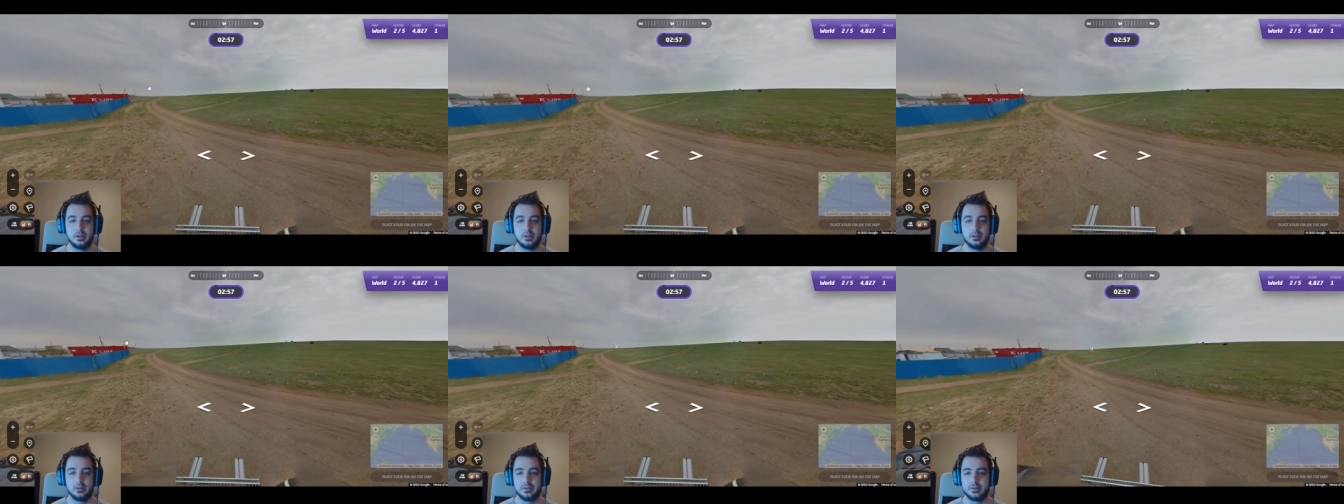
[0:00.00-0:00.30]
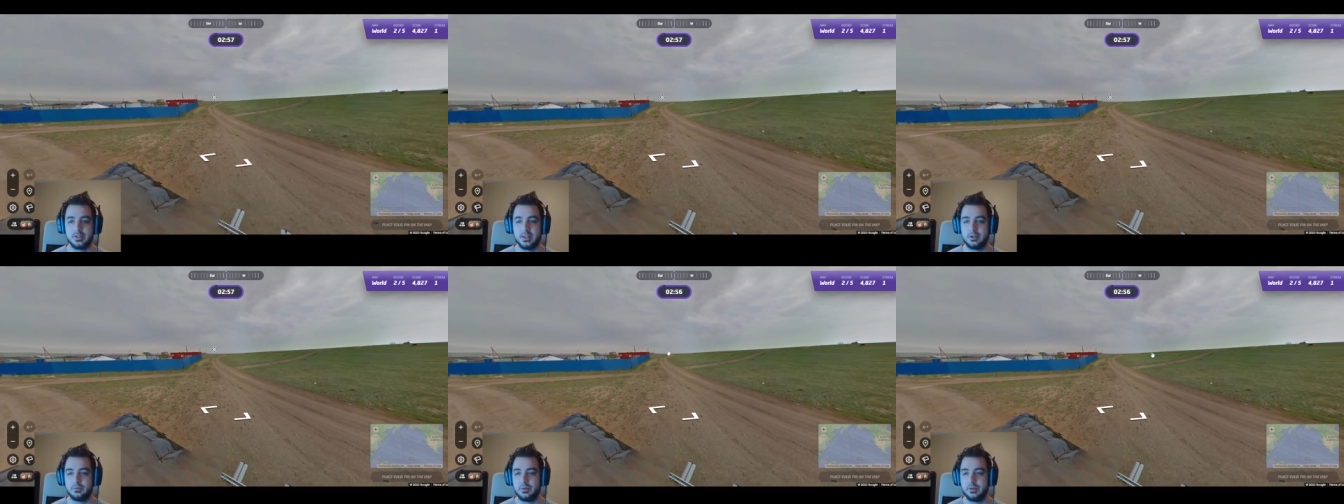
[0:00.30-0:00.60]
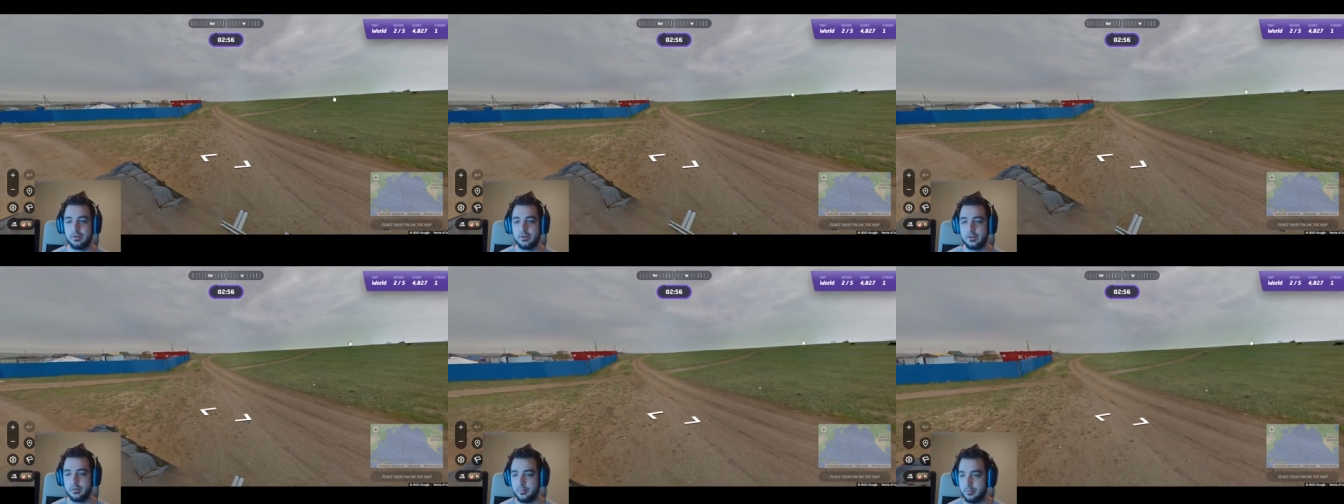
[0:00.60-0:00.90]
Looks like we
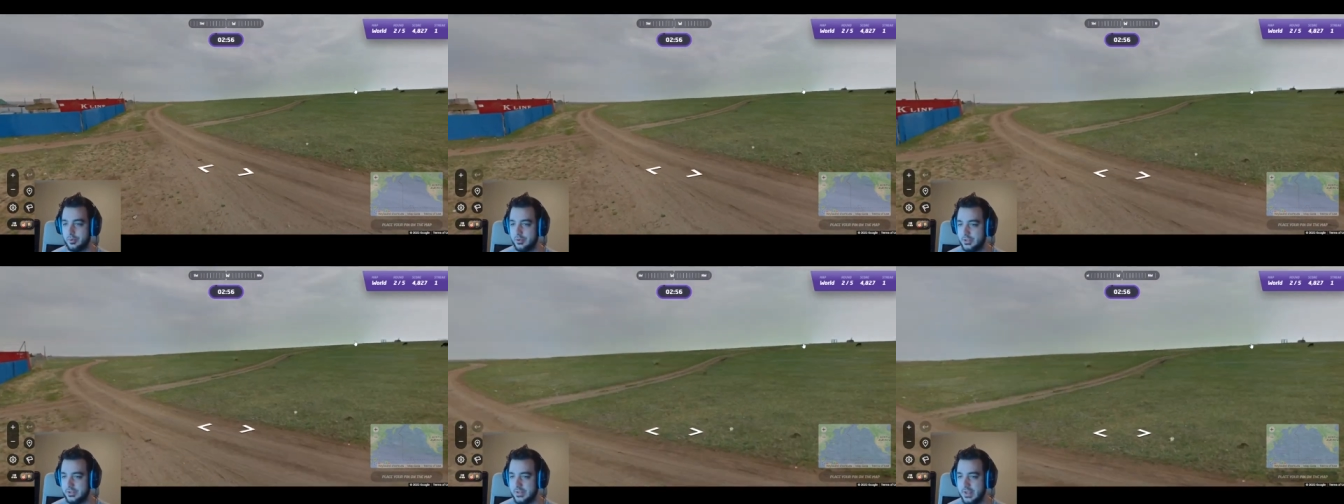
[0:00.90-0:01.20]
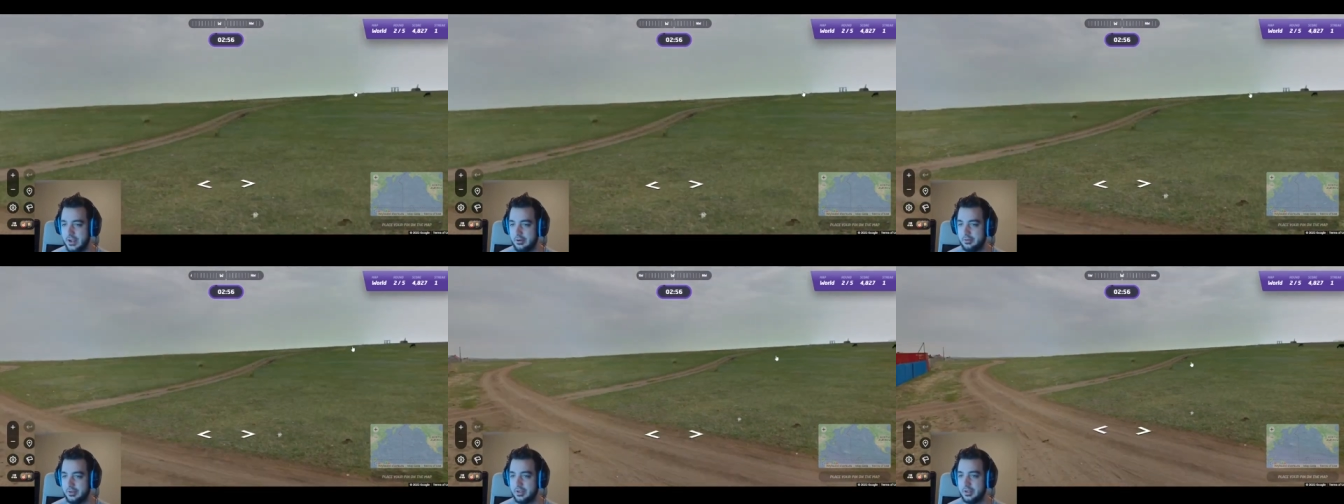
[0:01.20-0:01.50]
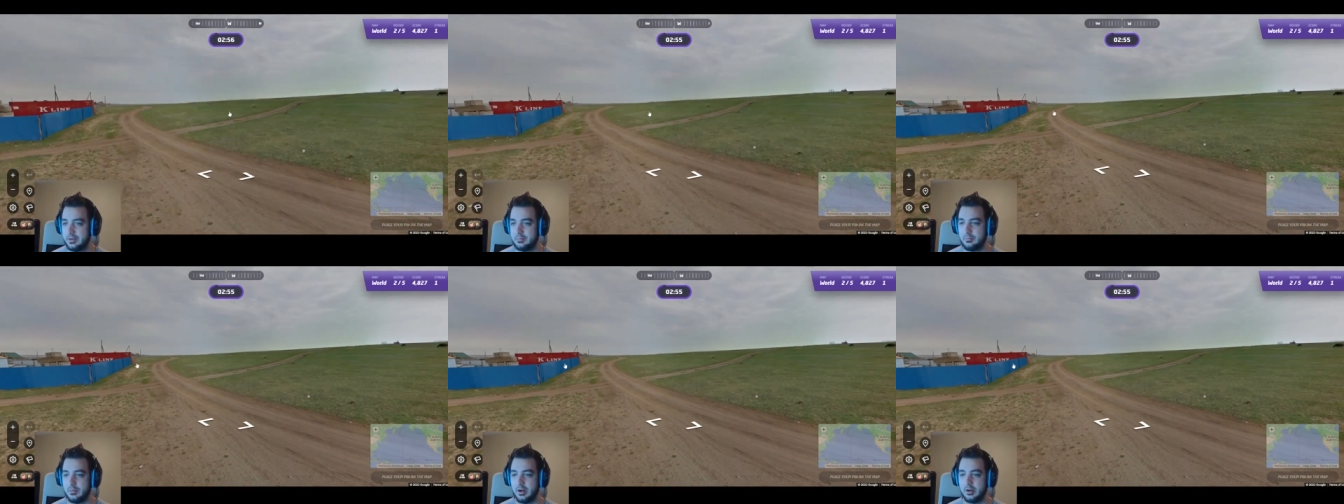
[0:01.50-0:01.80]
are put down
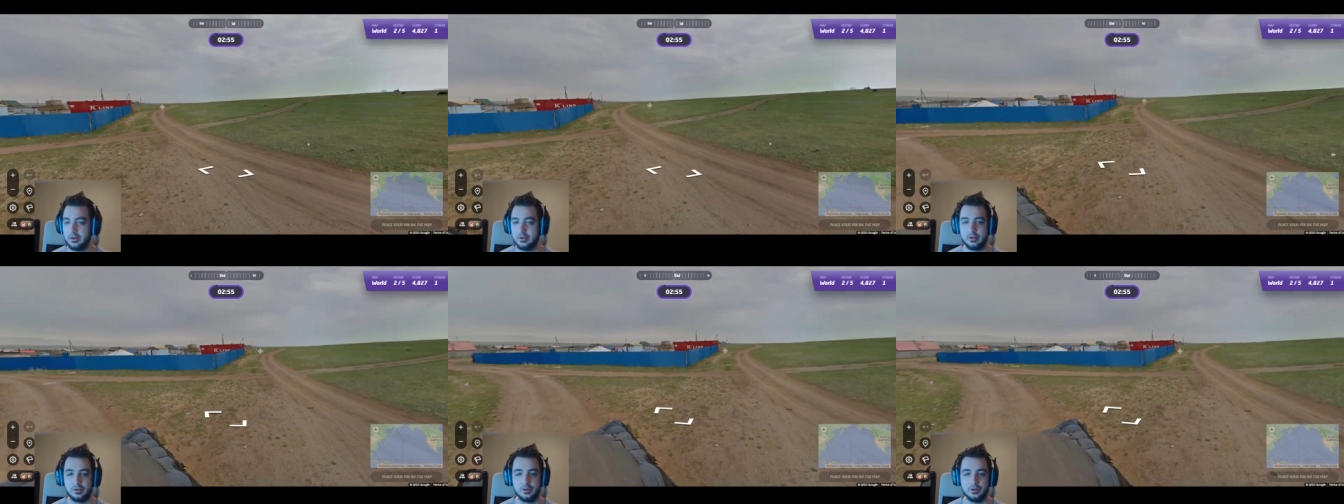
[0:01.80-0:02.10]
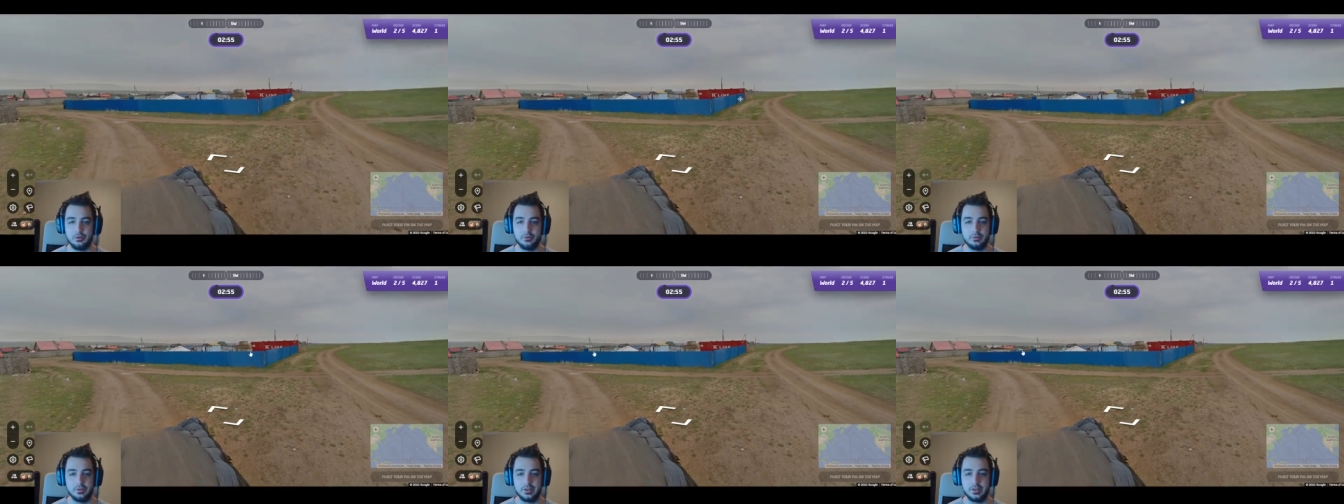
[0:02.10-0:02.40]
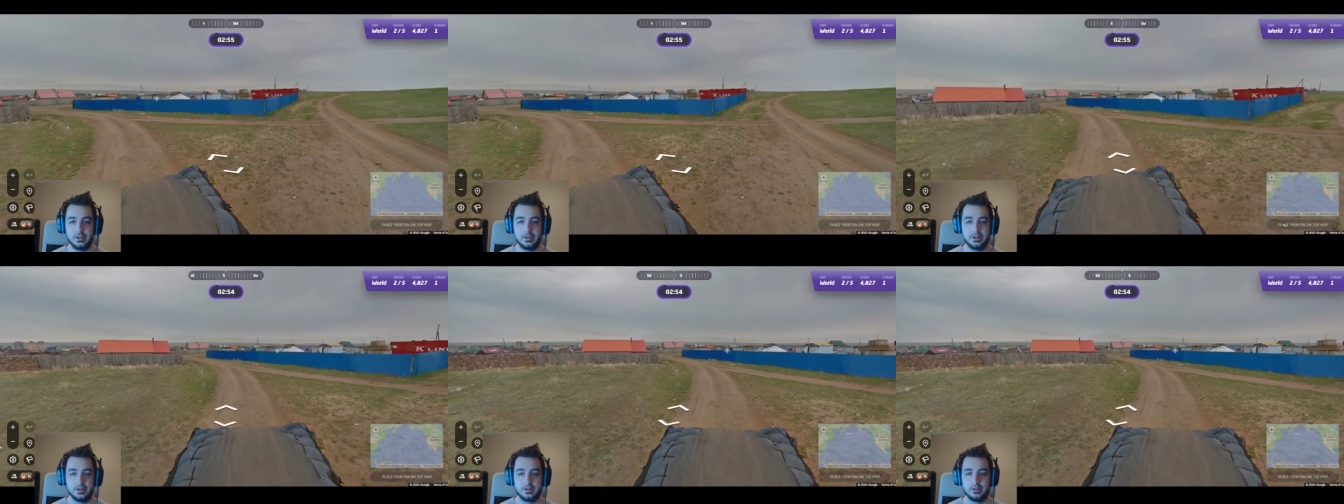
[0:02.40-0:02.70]
in
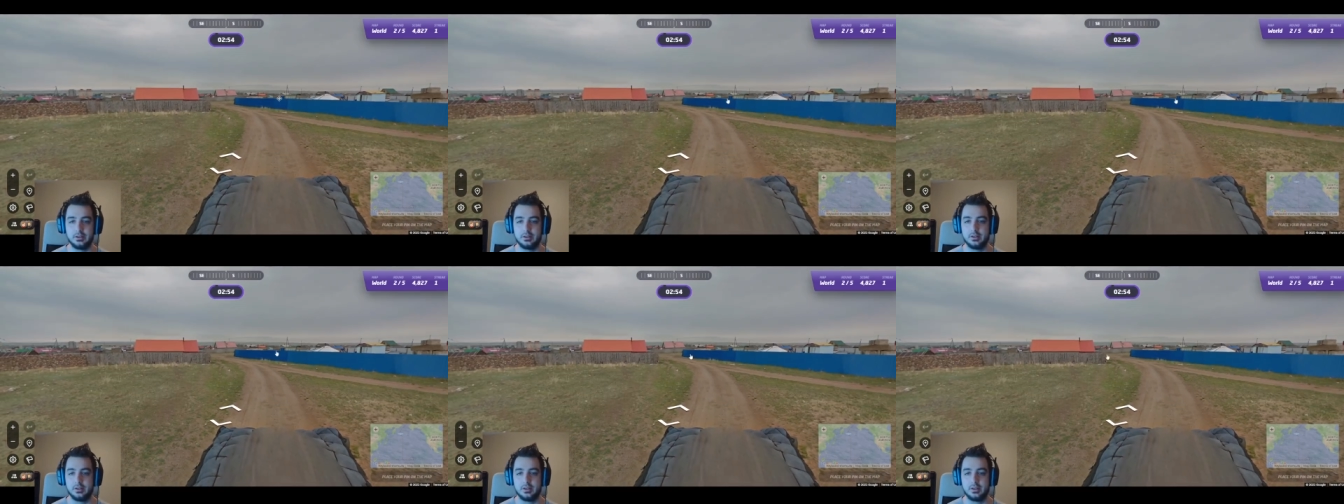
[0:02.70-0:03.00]
Mongolia.